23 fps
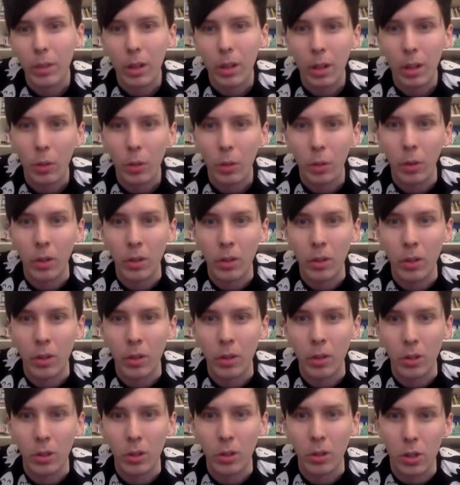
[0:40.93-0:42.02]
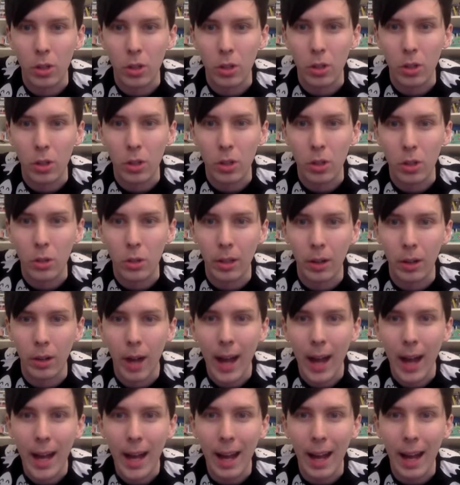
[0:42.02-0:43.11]
We won't talk about Gozuki
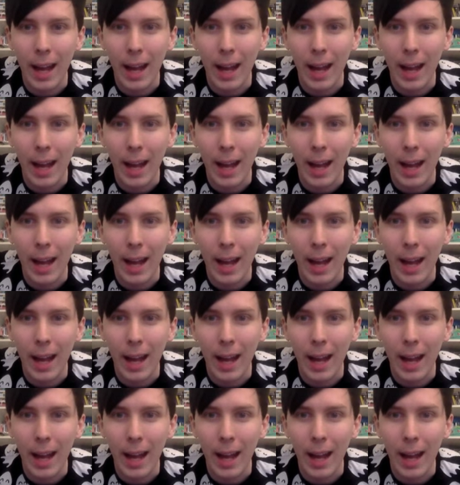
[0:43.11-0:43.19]
though.